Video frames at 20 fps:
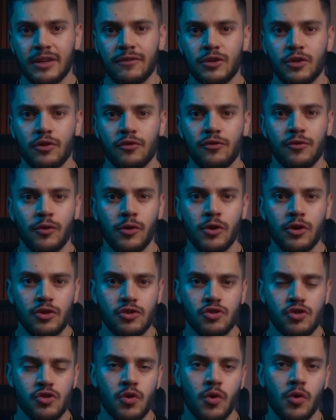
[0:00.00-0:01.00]
gives you full
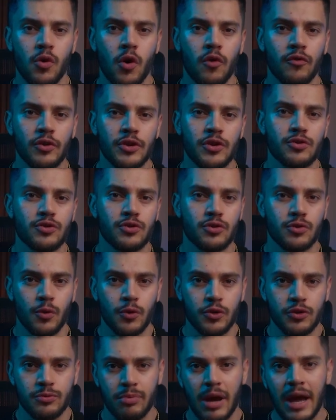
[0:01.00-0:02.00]
control over your
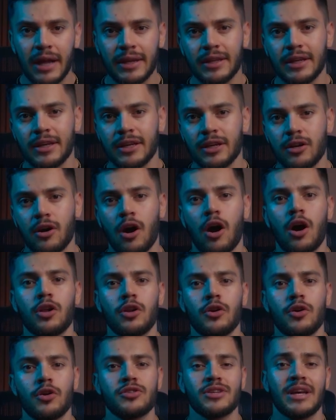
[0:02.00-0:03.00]
store's branding,
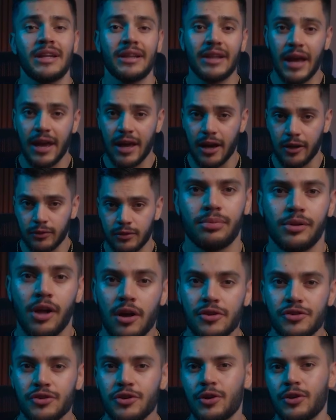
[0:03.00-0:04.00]
colors, and layout.
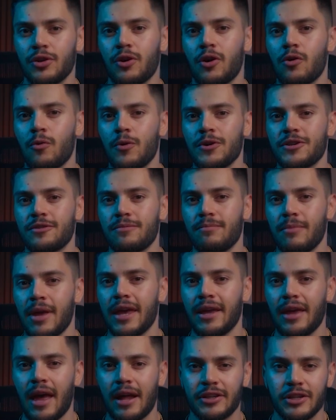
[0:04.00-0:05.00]
Plus, you can always
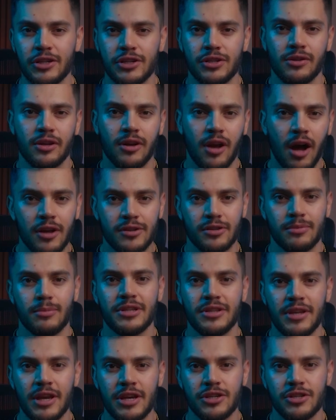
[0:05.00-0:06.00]
make additional
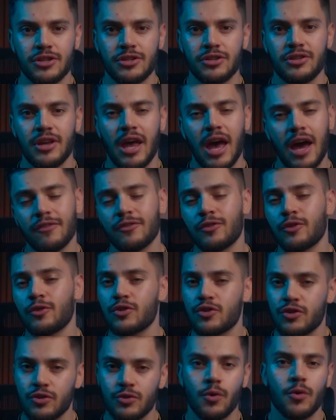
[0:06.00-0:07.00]
customizations after
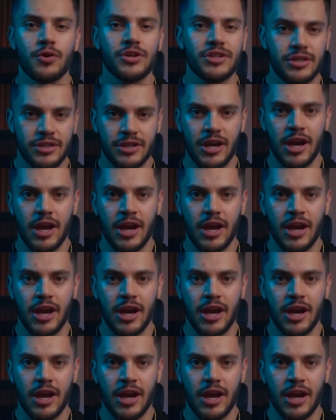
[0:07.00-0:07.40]
the store is